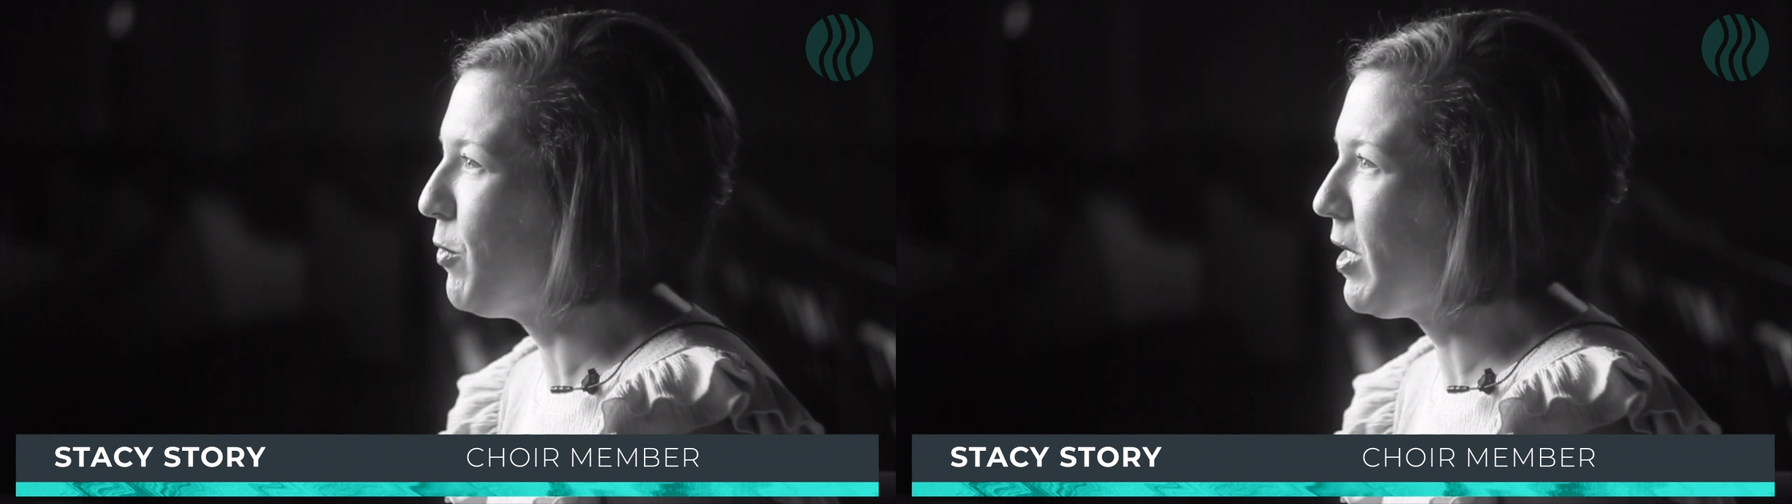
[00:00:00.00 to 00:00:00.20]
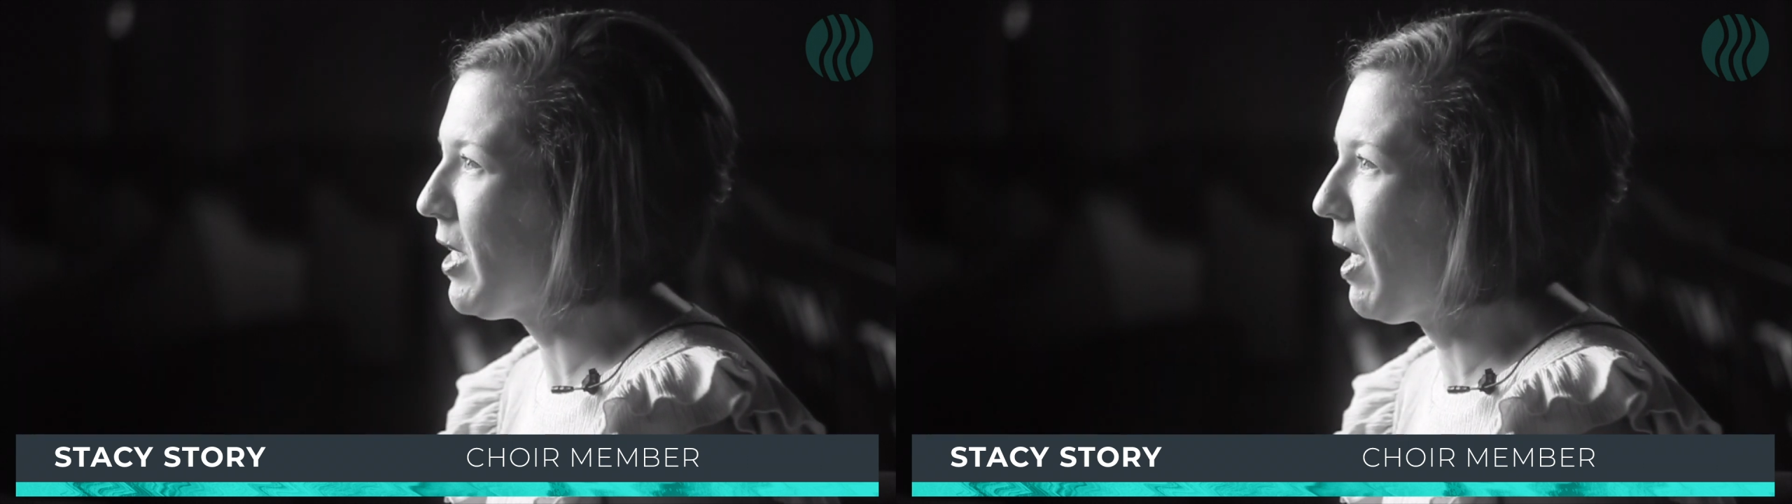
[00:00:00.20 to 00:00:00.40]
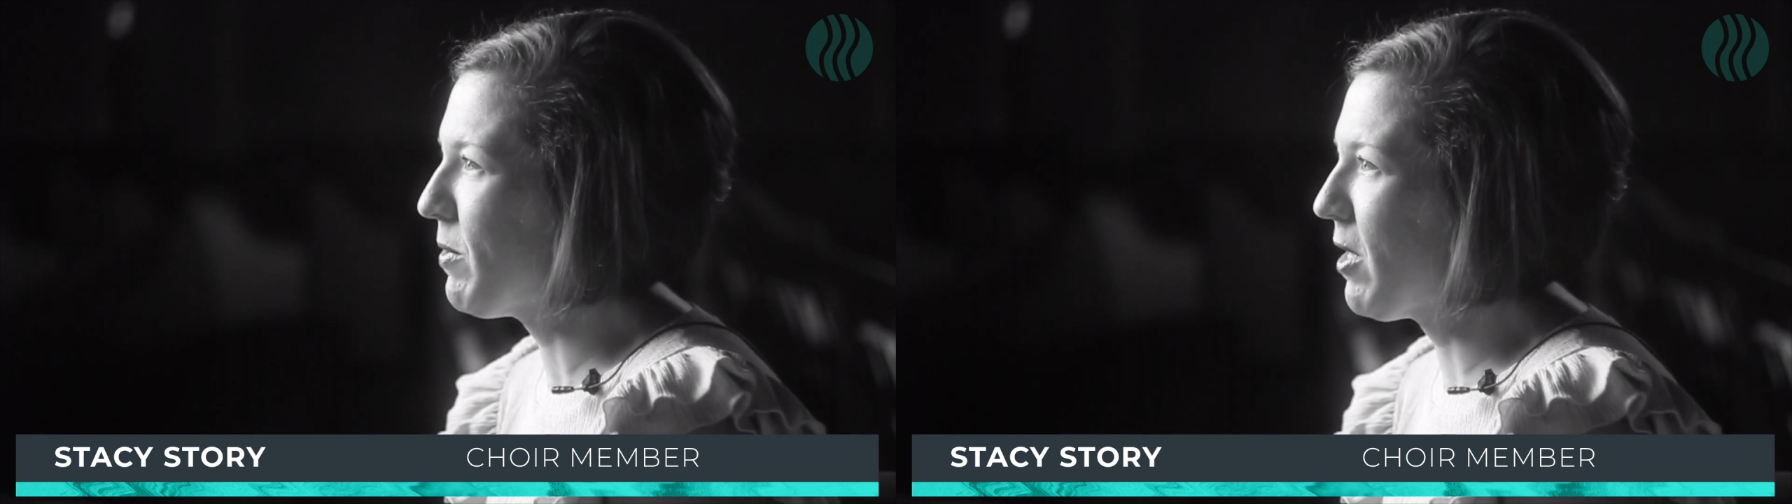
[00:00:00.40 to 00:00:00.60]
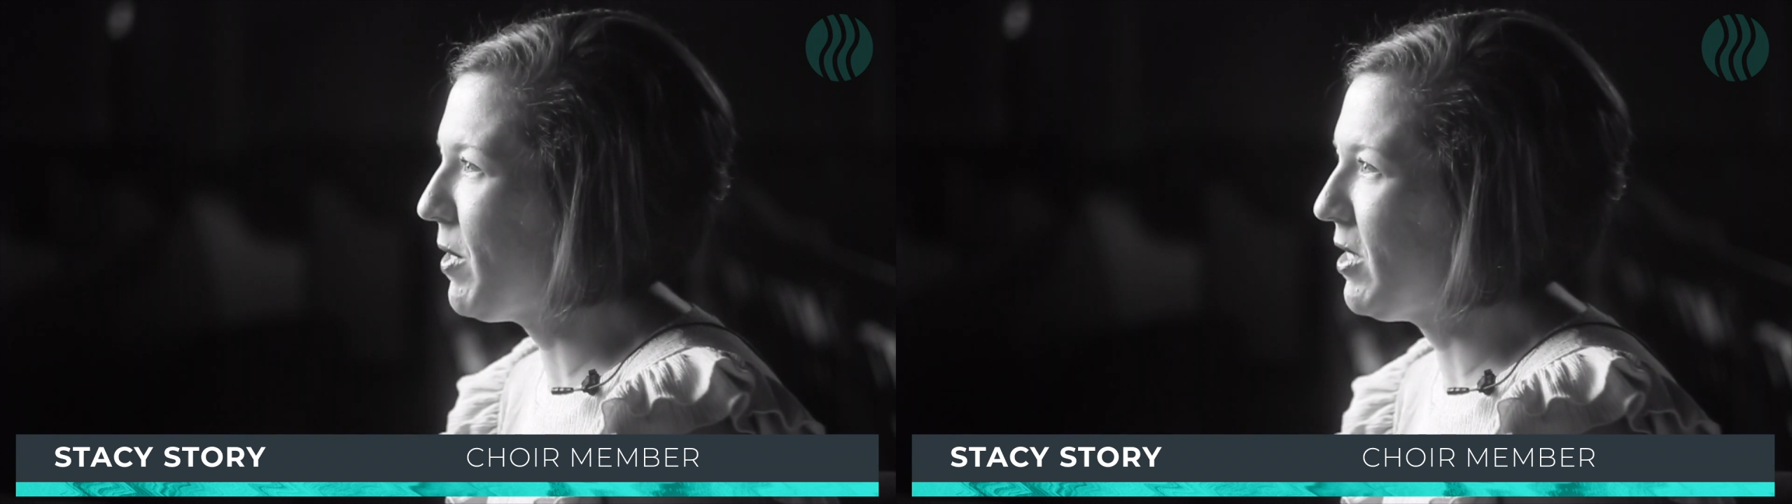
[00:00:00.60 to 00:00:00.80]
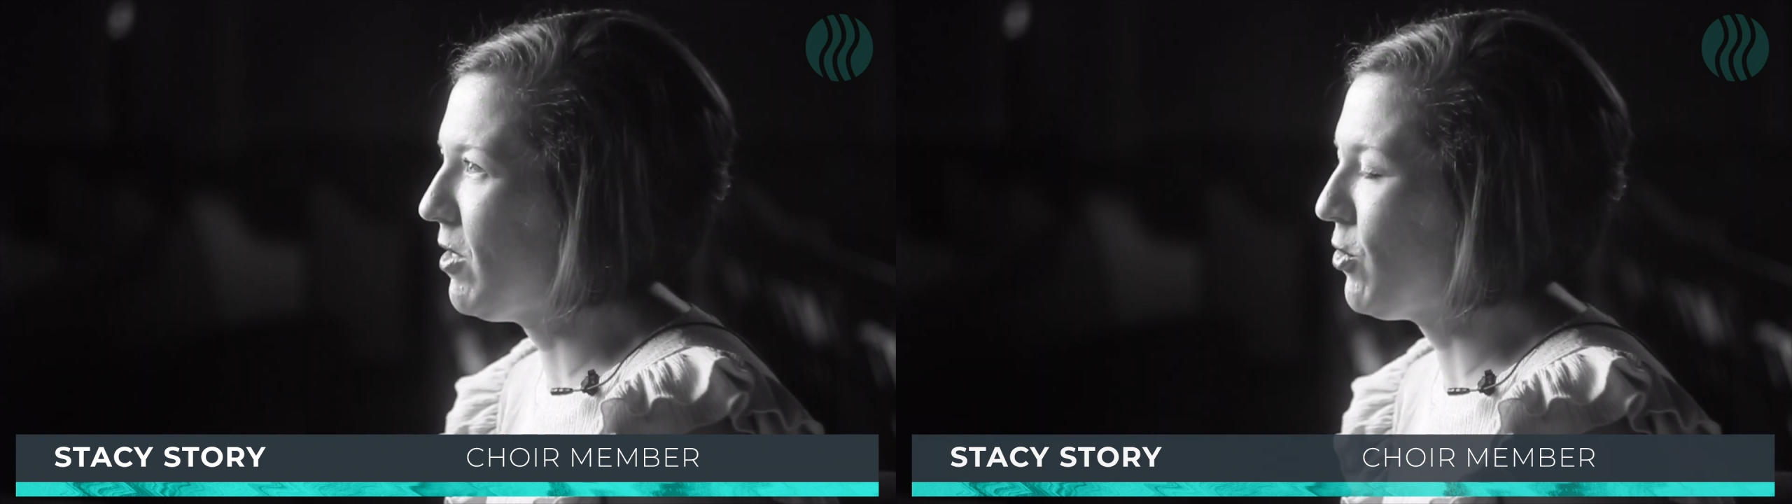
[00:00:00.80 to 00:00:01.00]
really. I was
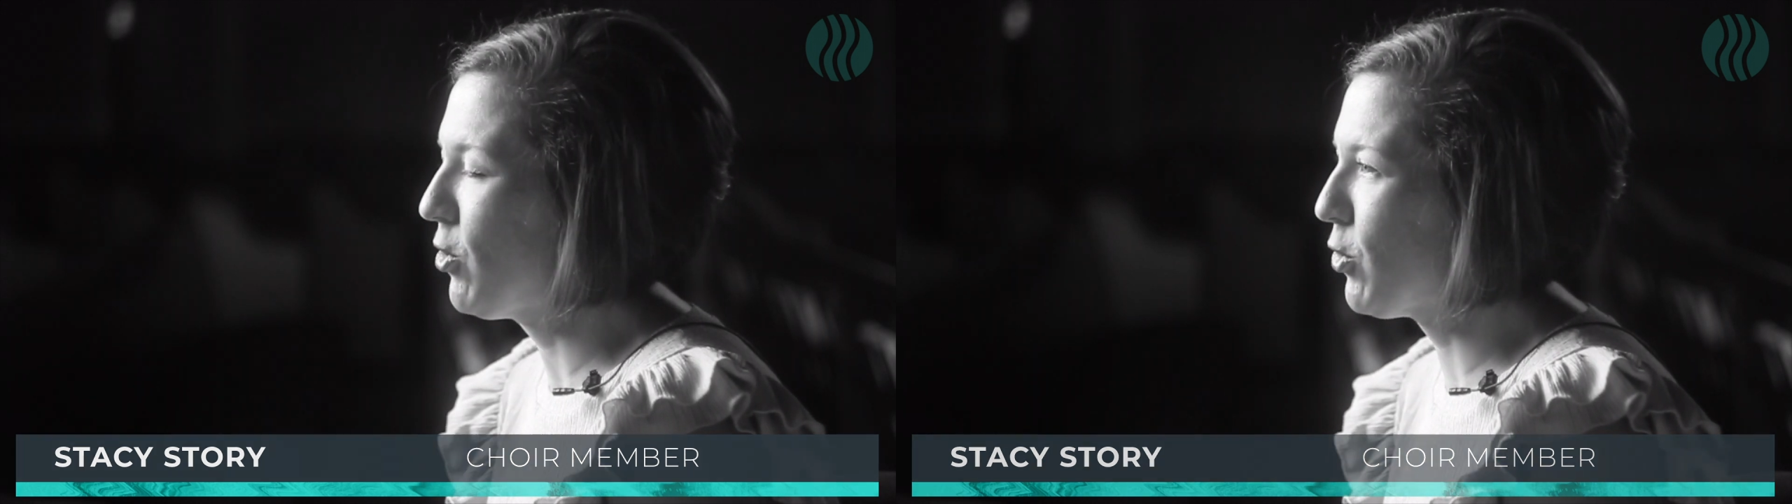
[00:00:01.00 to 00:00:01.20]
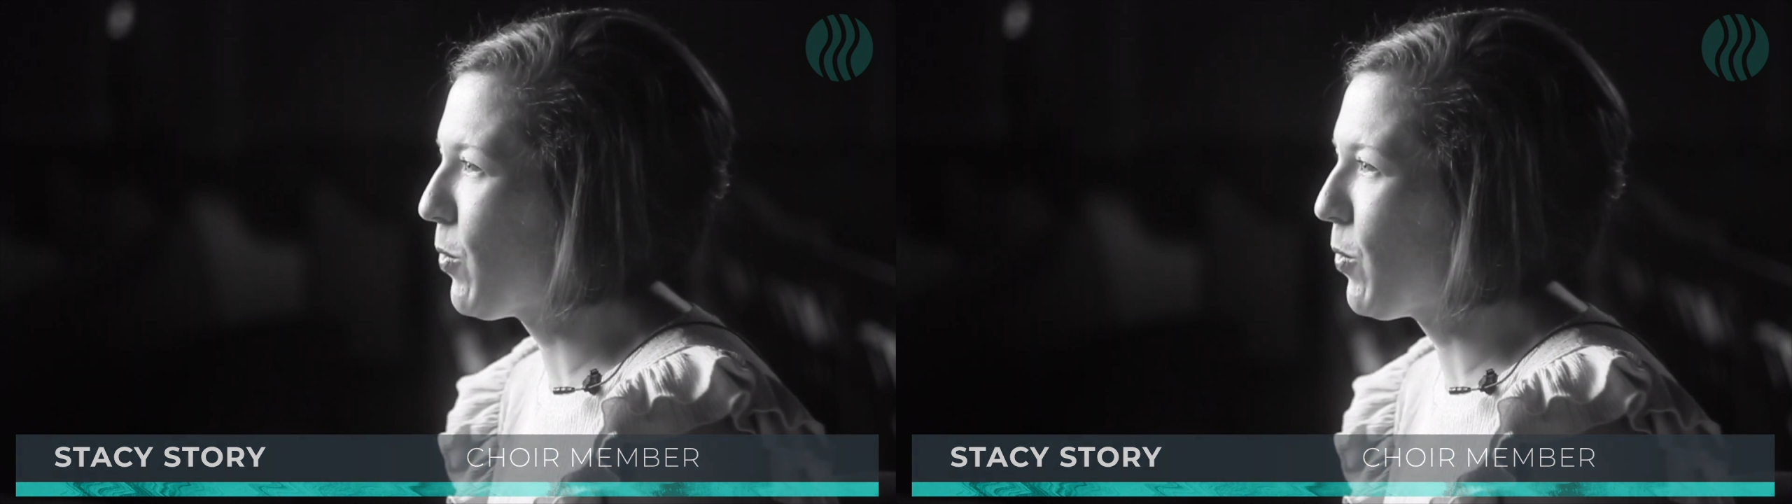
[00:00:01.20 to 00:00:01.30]
always in church